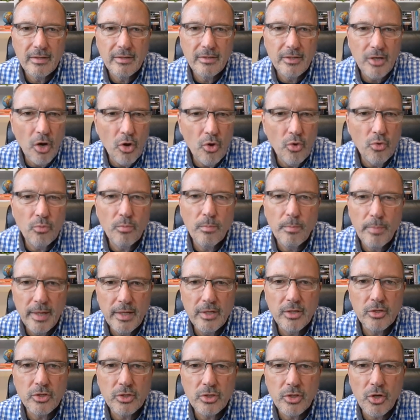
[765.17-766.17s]
Don't
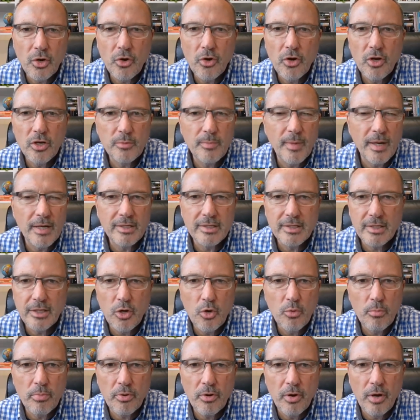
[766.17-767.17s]
be discouraged by
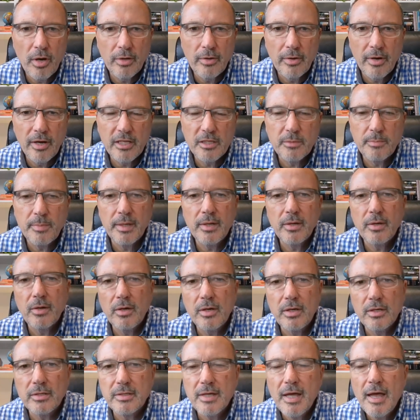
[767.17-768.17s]
slow progress
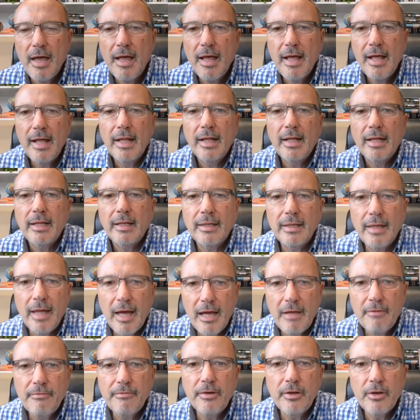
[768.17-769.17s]
because
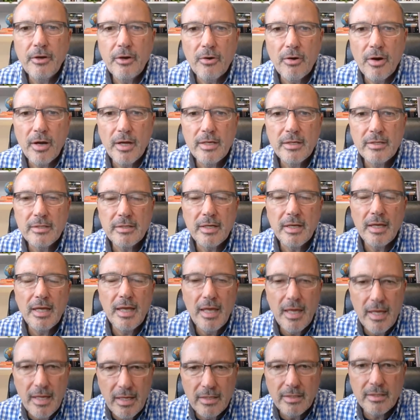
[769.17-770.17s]
life in Christ
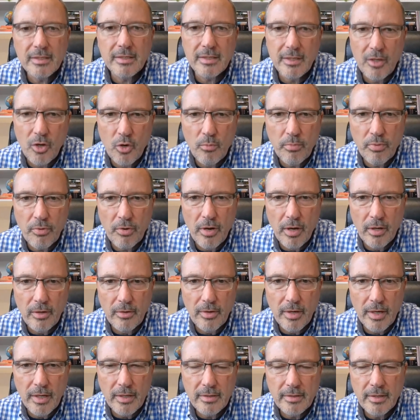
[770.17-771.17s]
is slow
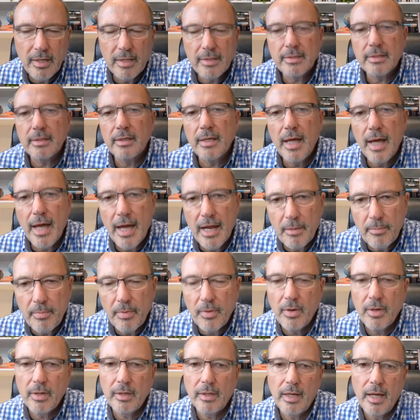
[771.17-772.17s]
progress. It's line
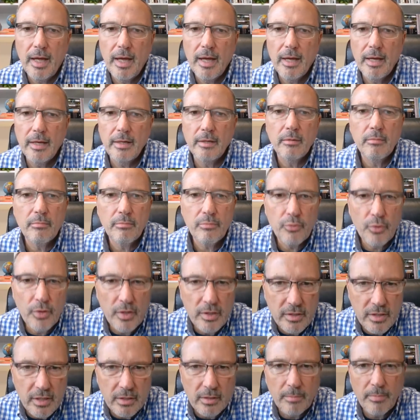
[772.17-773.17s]
upon line,
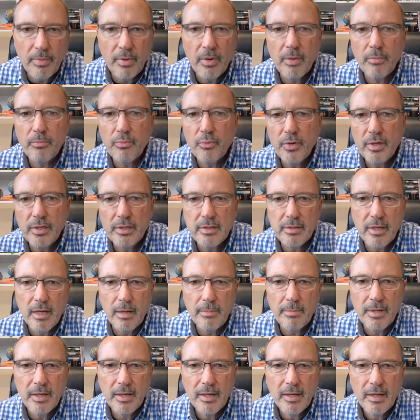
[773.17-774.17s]
precept upon
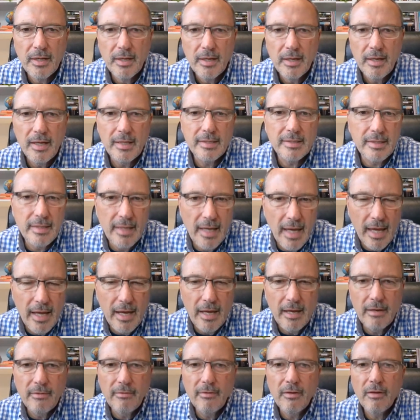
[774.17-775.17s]
precept. It's
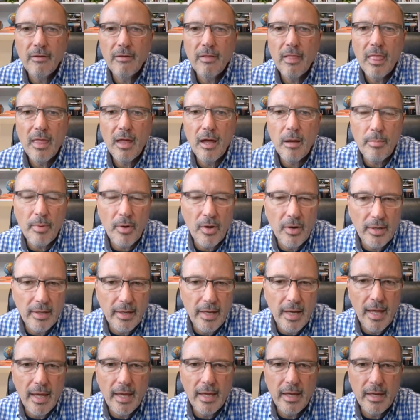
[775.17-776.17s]
gain upon
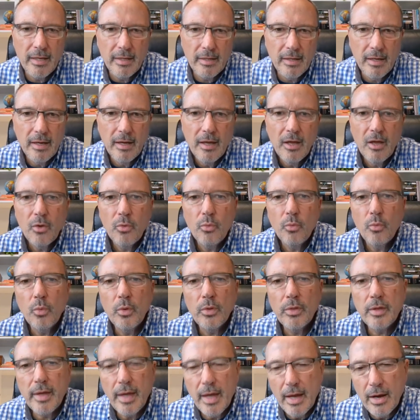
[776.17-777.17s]
gain
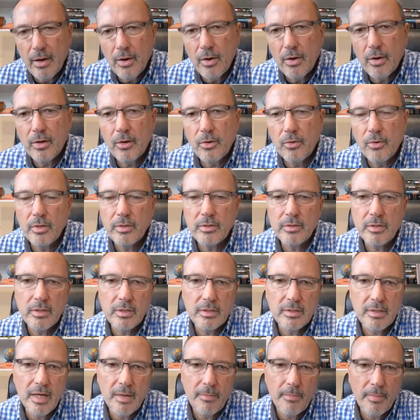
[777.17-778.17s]
with characteristic
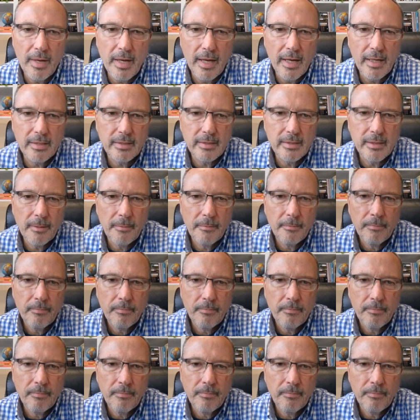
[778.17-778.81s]
setbacks.